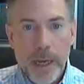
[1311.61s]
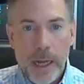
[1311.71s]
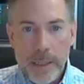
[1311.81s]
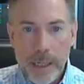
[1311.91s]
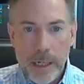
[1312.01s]

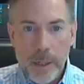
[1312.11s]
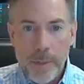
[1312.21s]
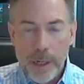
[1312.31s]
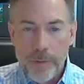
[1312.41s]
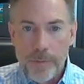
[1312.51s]
a little
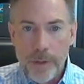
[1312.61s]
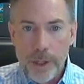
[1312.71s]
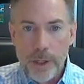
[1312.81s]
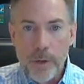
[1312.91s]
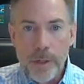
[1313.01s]
bit of
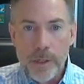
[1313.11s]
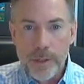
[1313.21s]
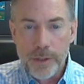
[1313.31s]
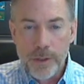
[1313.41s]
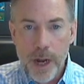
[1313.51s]
human
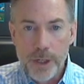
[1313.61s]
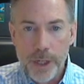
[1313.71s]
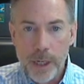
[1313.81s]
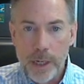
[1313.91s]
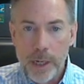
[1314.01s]

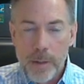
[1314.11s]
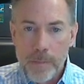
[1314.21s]
discretion